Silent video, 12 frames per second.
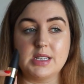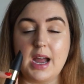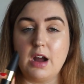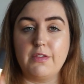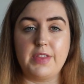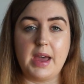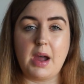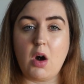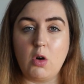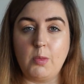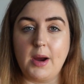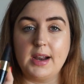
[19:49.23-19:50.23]
Out of their
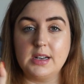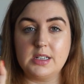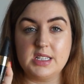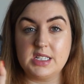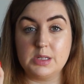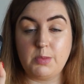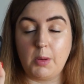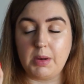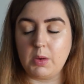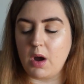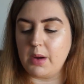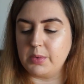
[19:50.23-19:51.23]
whole brand, this is probably
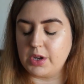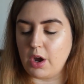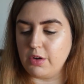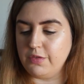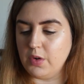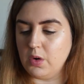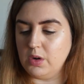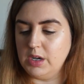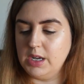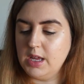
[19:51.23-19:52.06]
what I would go for.